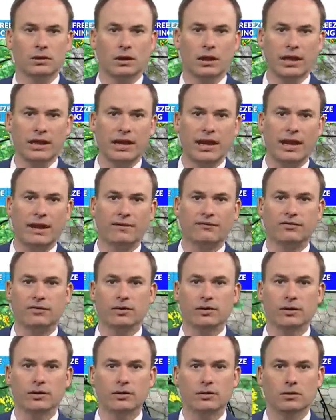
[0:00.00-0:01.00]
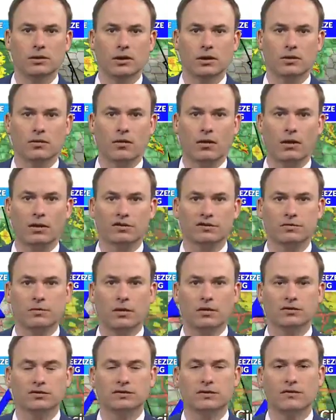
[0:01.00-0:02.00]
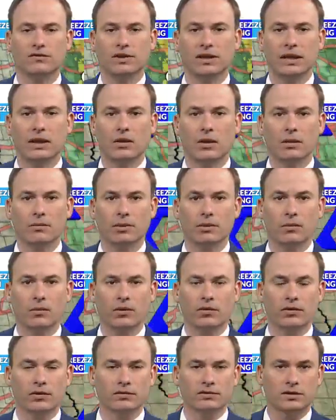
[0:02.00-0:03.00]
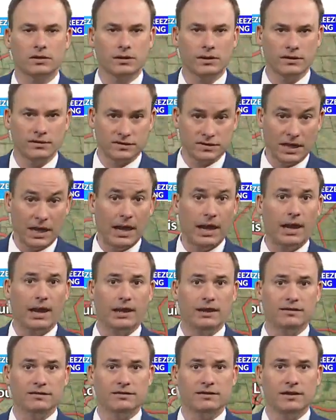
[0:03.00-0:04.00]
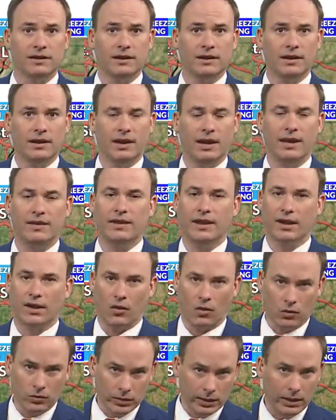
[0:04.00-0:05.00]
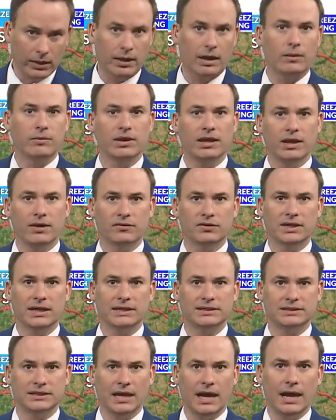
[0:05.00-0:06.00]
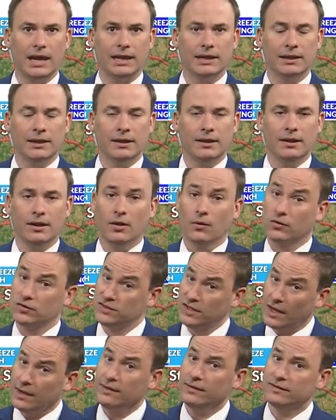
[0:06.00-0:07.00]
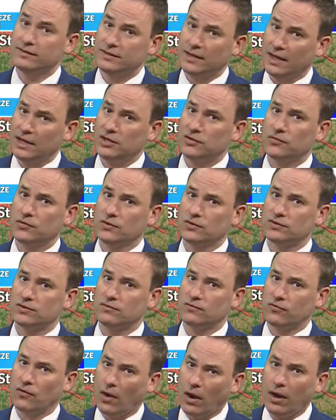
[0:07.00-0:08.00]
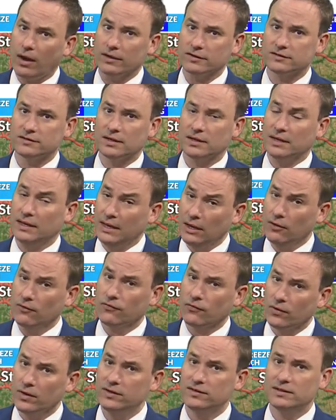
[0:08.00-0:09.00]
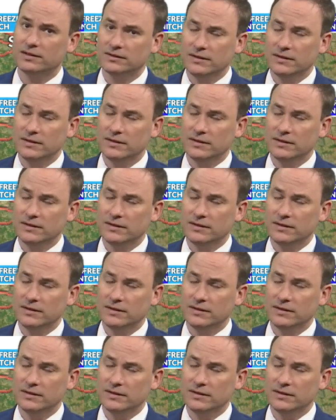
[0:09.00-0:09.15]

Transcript: late afternoon across most of the area, but with those clear skies and that cold air coming in overnight tonight, we're setting the stage for some frost, near freezing